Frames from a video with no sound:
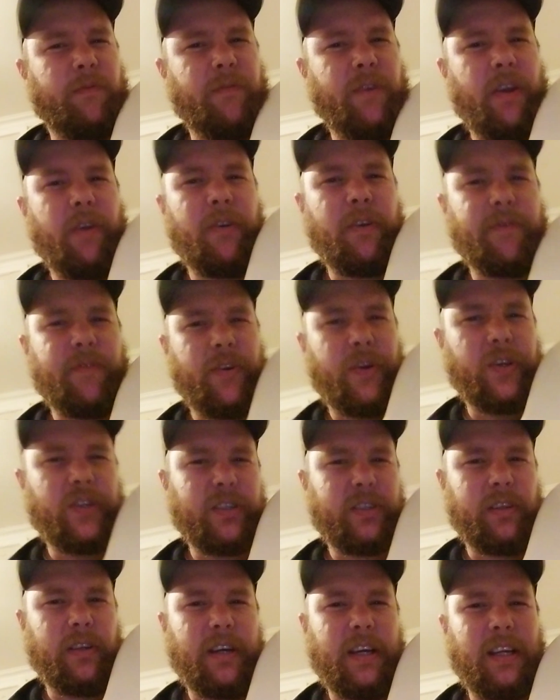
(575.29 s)
very, very
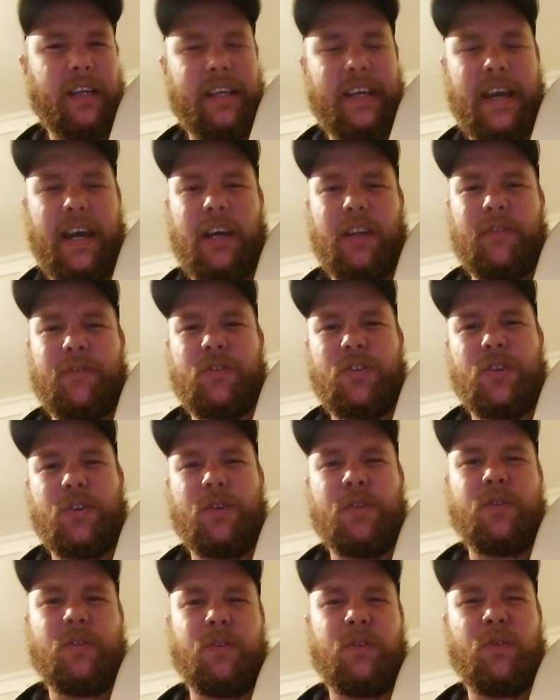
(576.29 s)
slightly out of
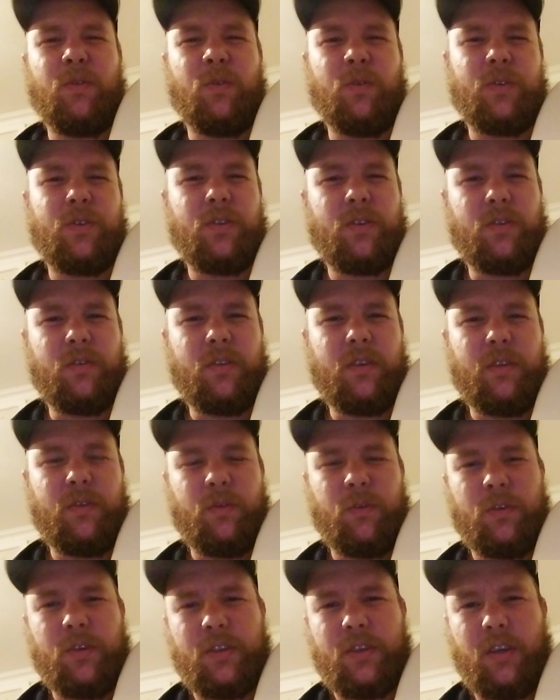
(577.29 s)
tune in
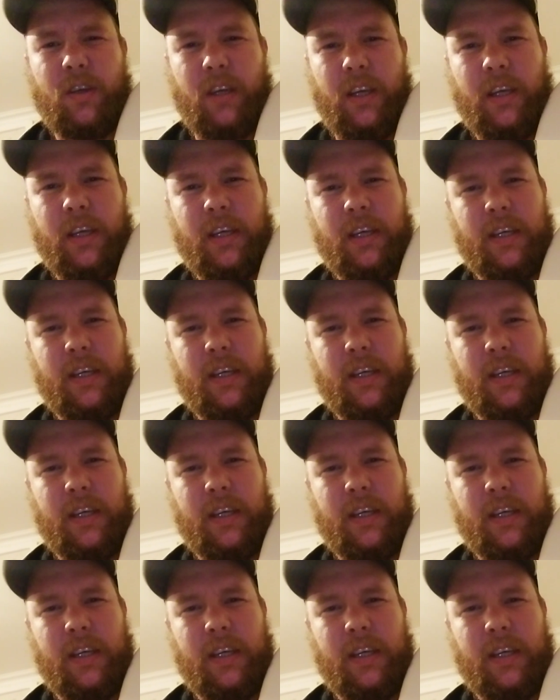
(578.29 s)
order to